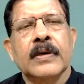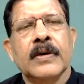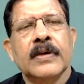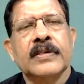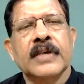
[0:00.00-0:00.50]

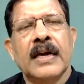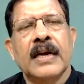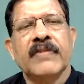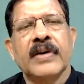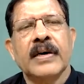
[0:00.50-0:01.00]
cos
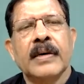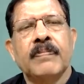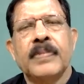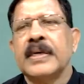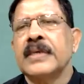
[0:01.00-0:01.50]

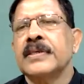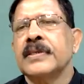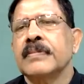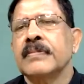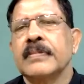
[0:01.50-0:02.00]
alpha
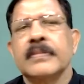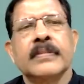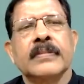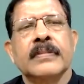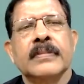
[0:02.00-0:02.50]
plus
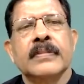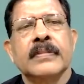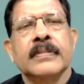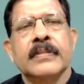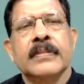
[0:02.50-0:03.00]

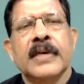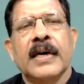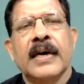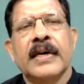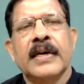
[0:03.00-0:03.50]

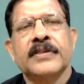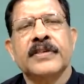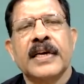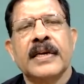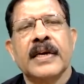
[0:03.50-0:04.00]
I
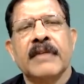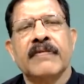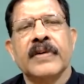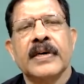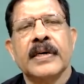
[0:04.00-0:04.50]
sine
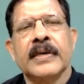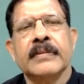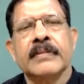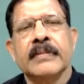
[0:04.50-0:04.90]
alpha